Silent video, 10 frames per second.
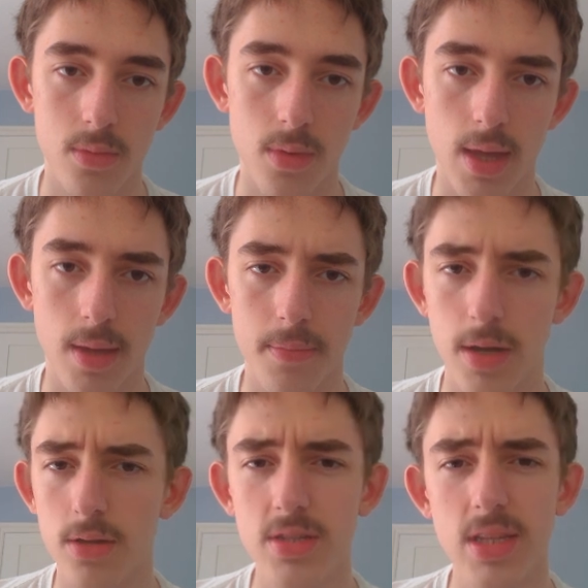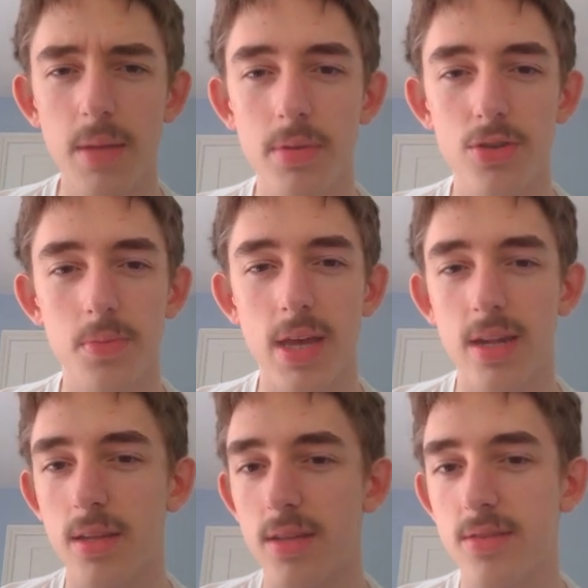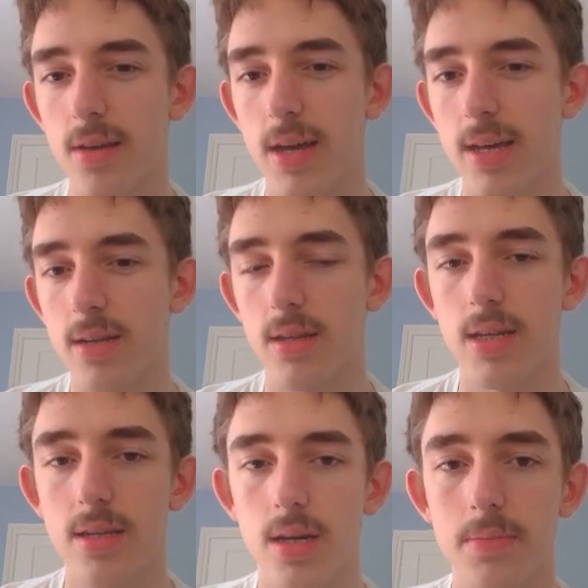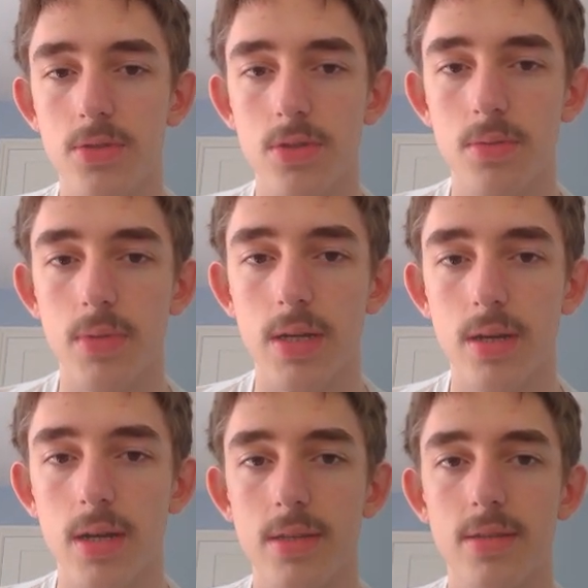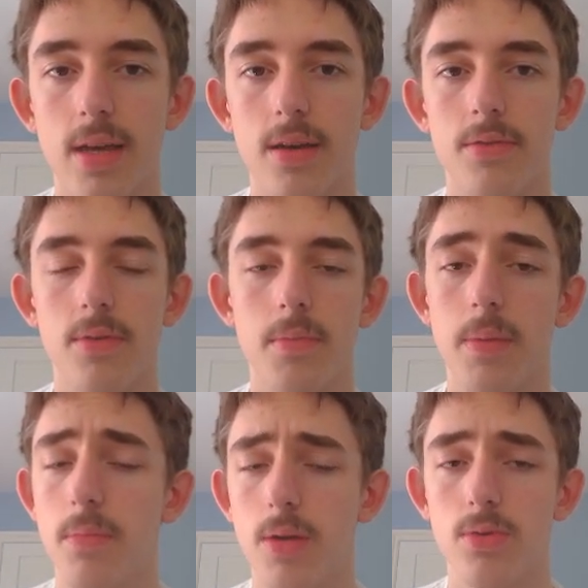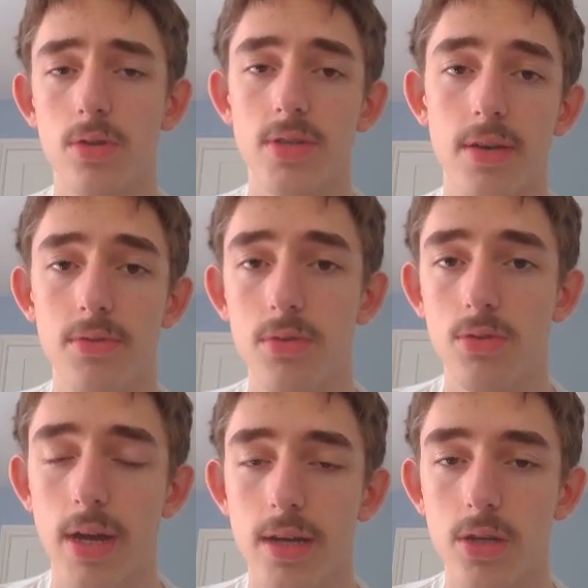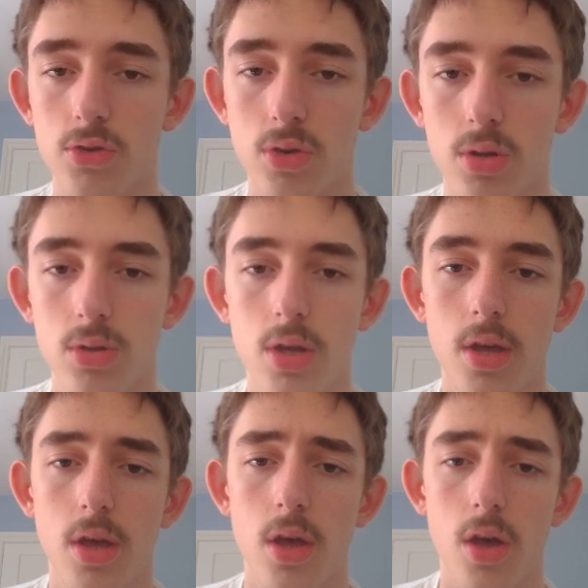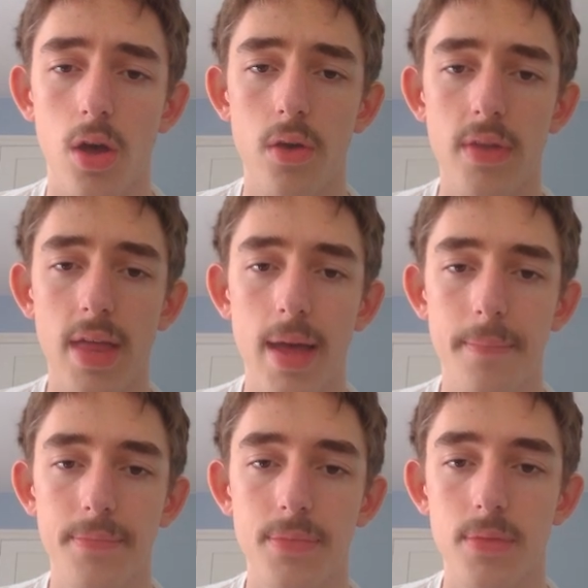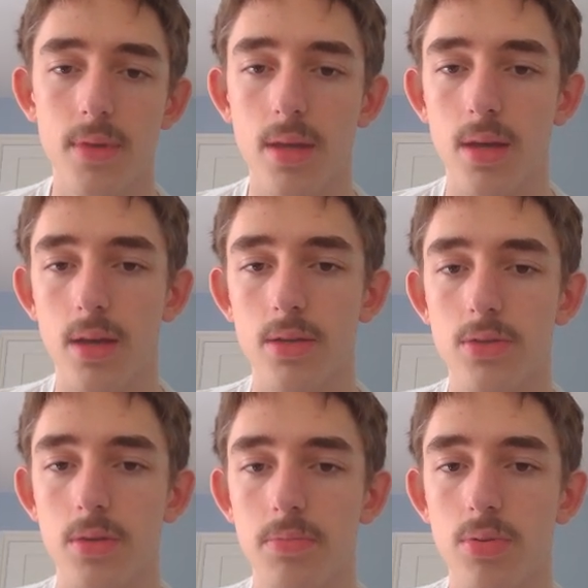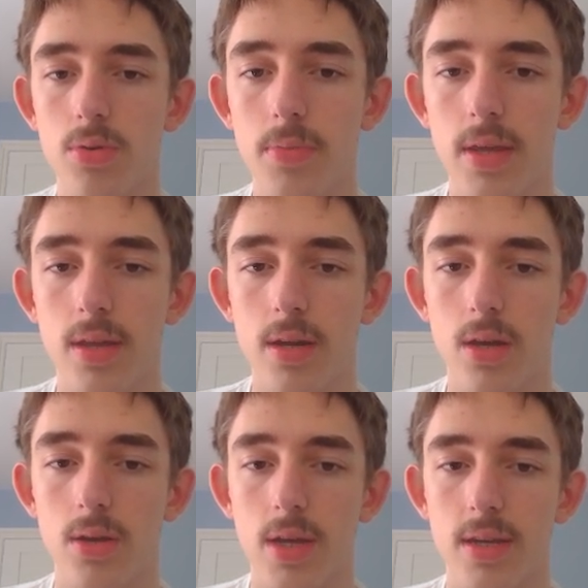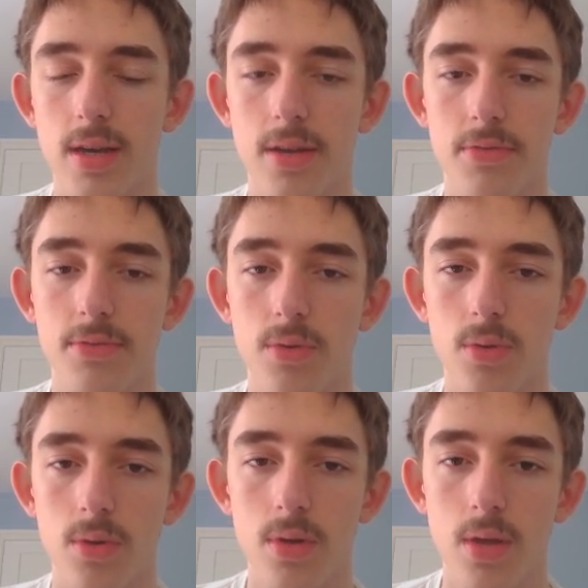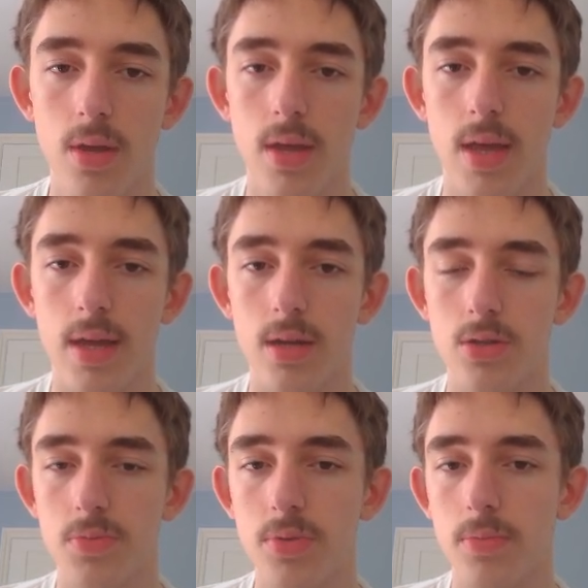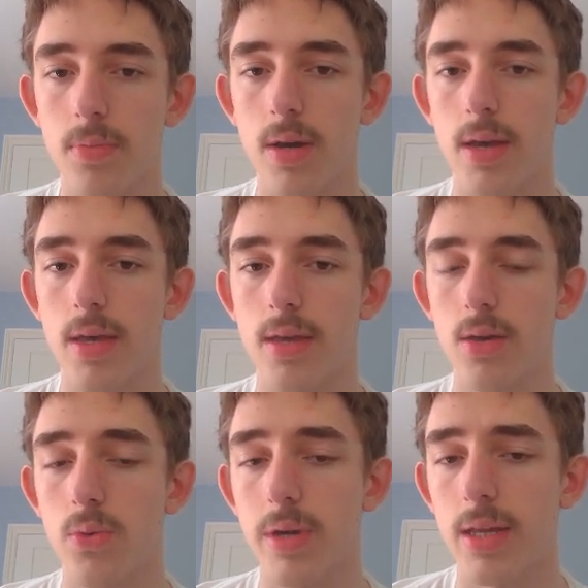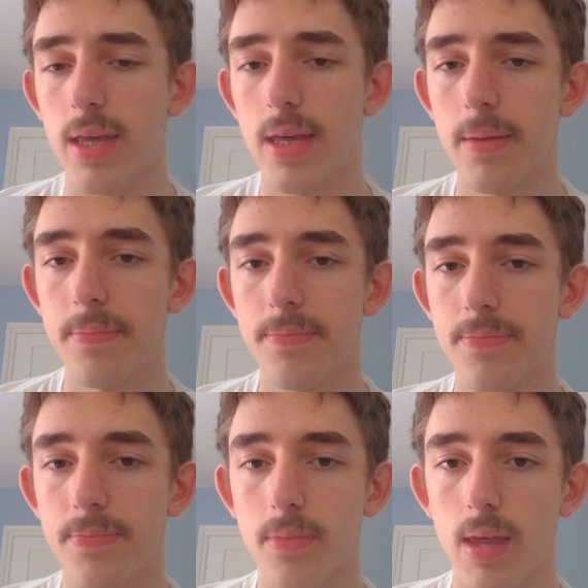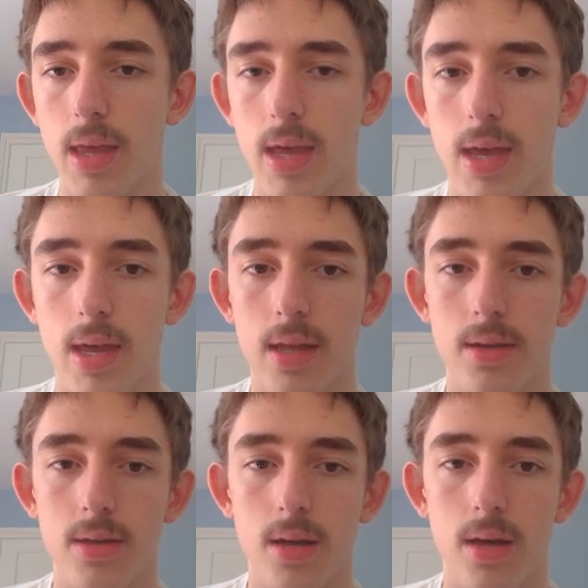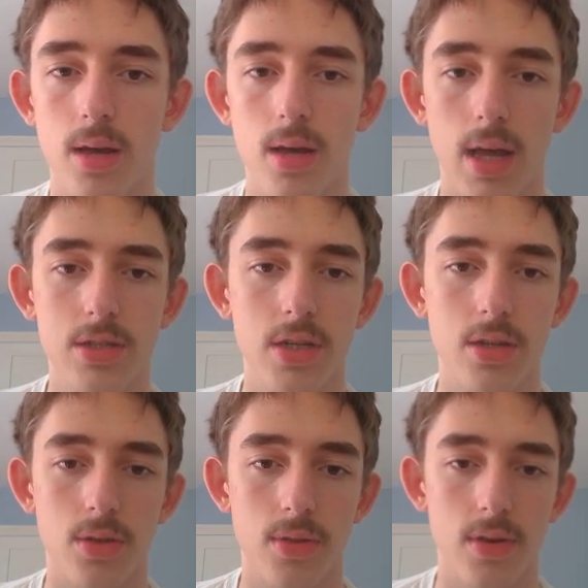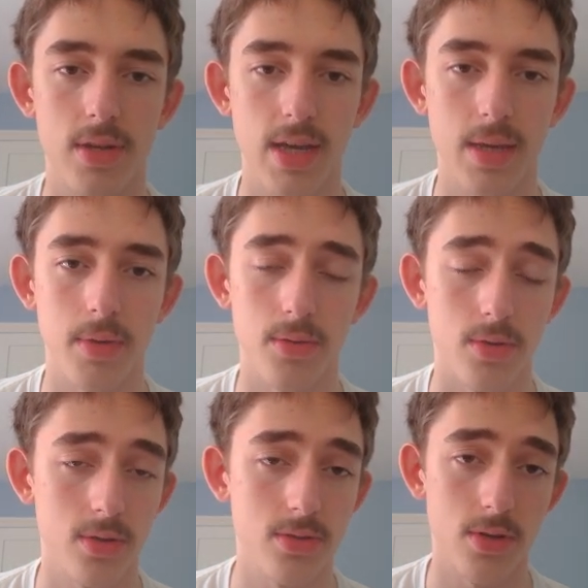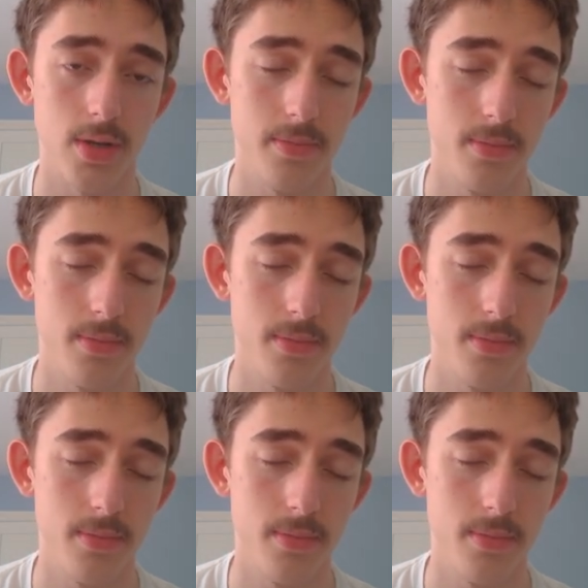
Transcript: Yeah, I don't see that bishop getting this diagonal anytime soon. My knights have, my rooks have great control over that. So probably they're going to go like knight f4, and I'll just put my queen here. And actually no, they're attacking my rook, sorry.